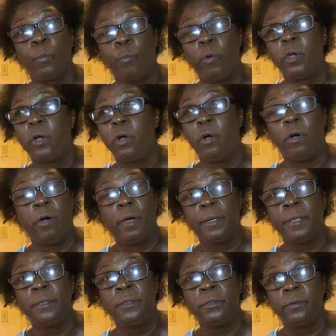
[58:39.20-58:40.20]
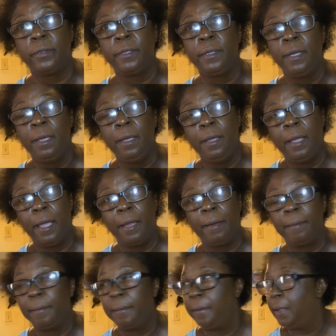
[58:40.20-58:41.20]
Work hard and do it.
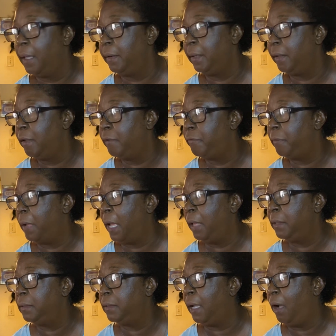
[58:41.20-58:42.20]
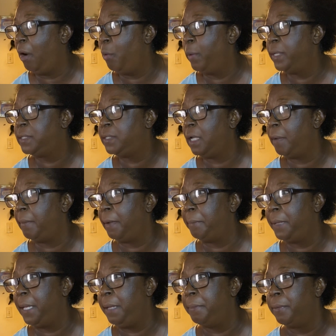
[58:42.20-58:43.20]
And if I always tell
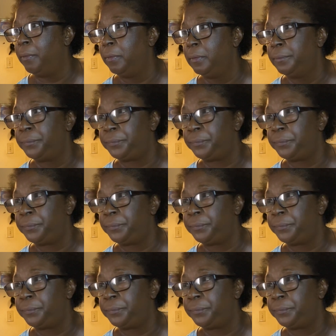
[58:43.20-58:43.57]
my people,